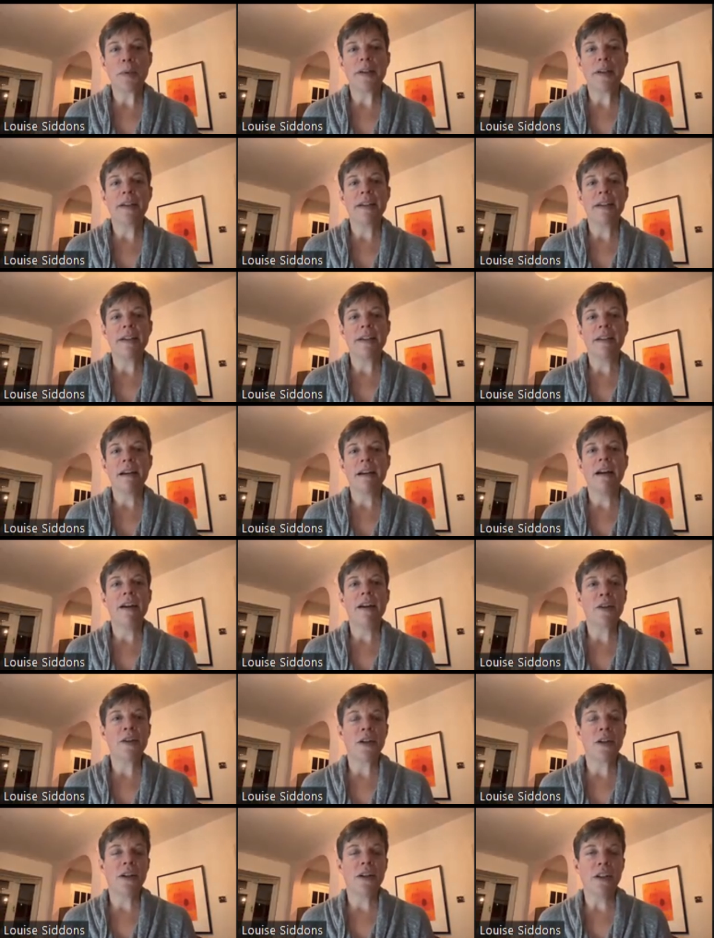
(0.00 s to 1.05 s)
and
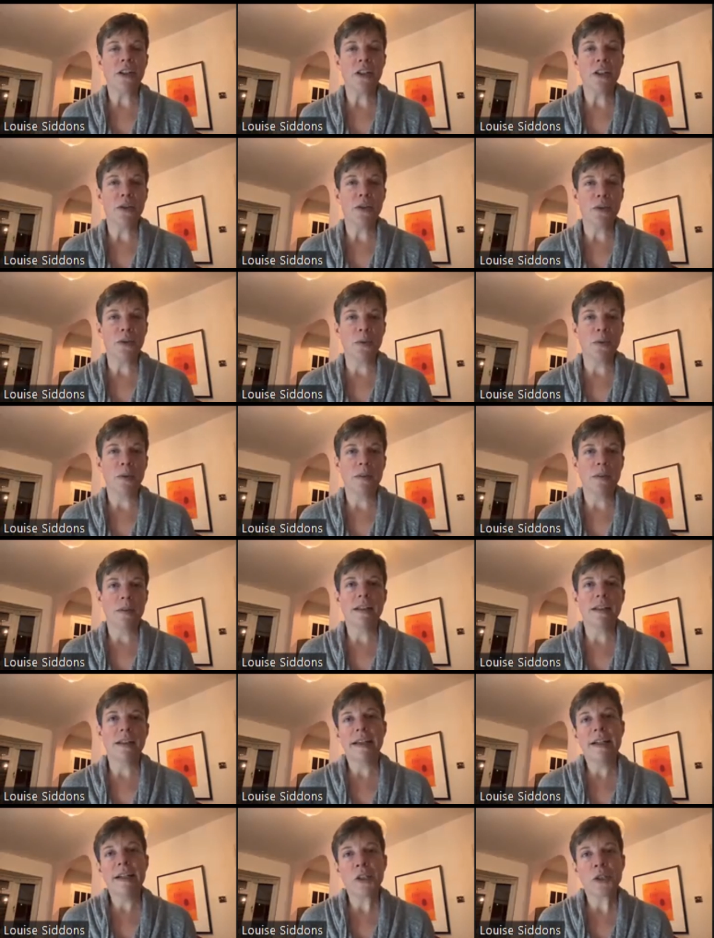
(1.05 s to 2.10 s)
either you luck
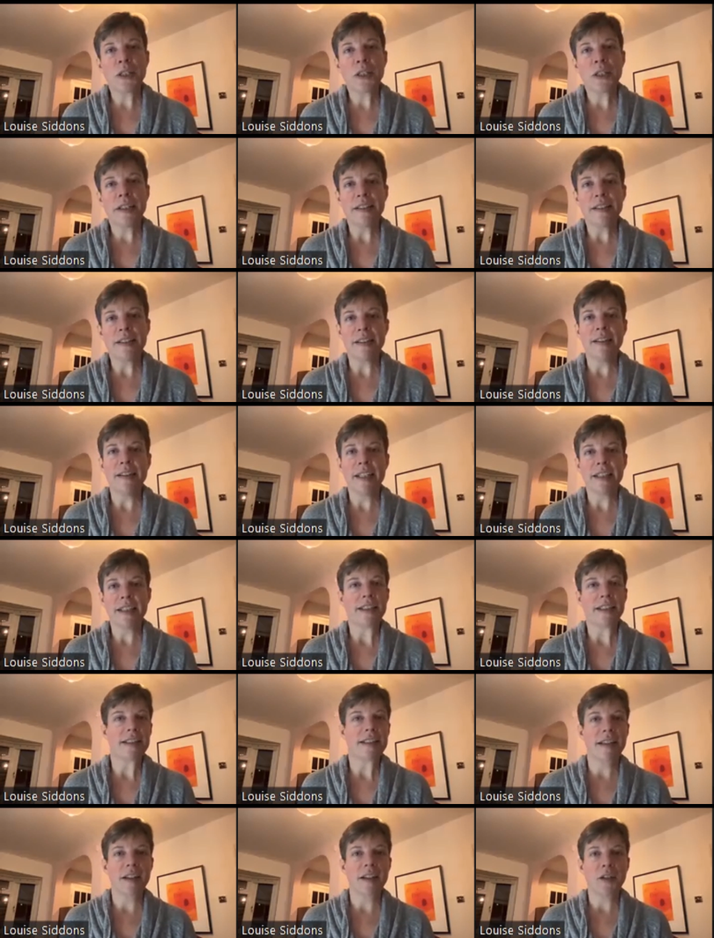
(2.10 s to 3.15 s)
out and it's the night that
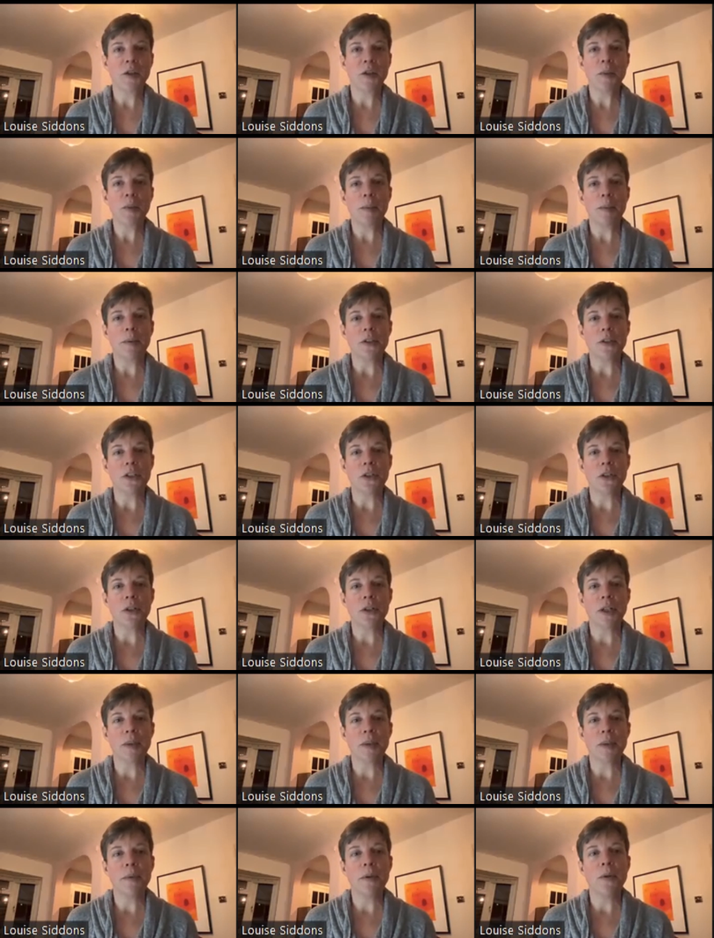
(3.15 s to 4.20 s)
10 new people showed
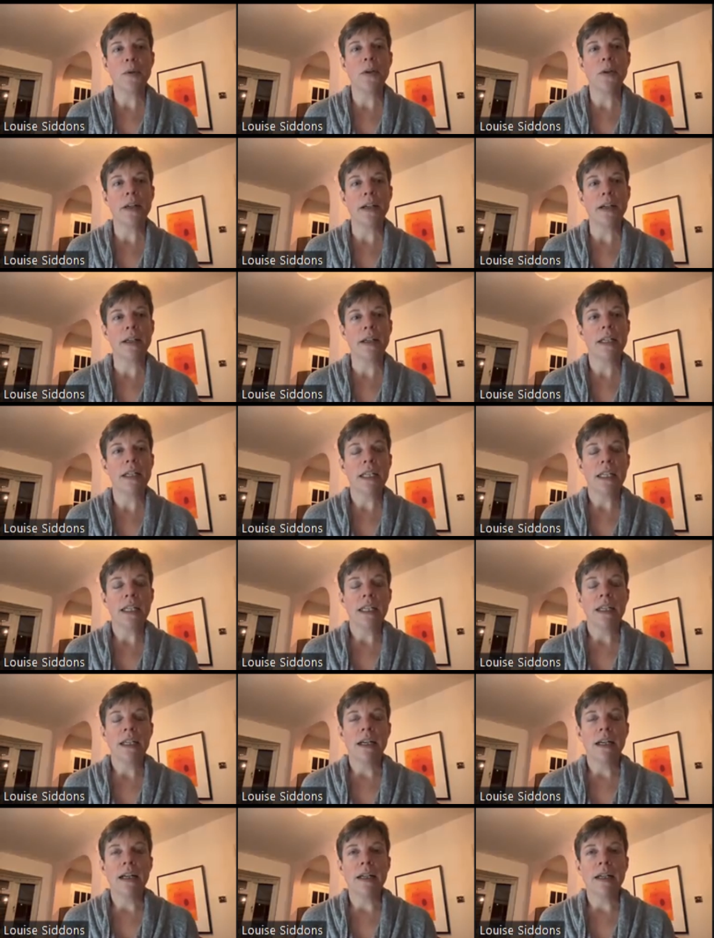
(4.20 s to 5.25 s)
up or
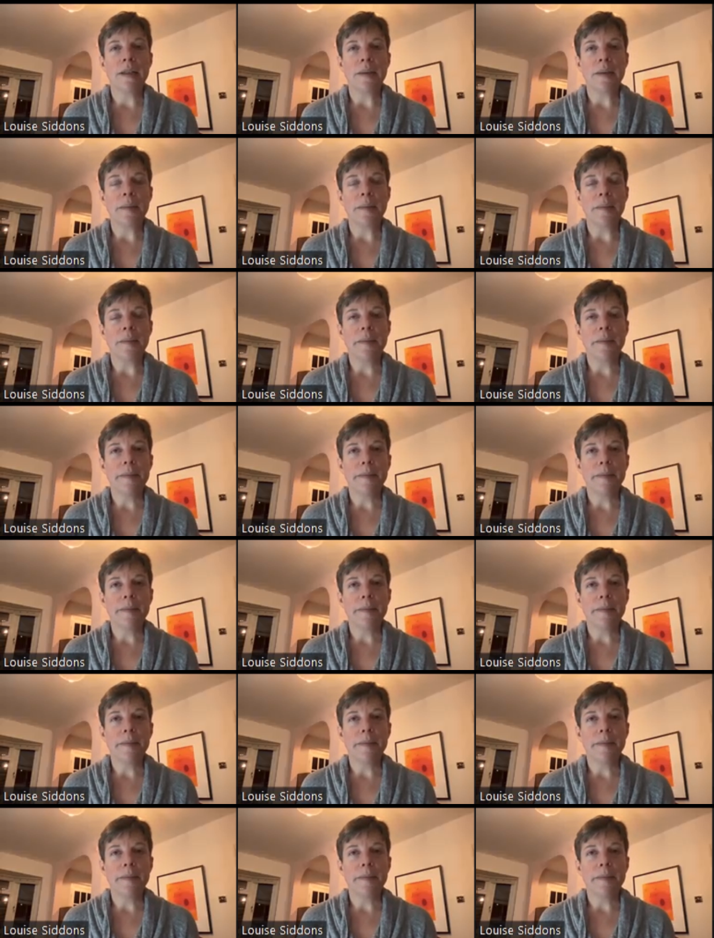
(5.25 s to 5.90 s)
um,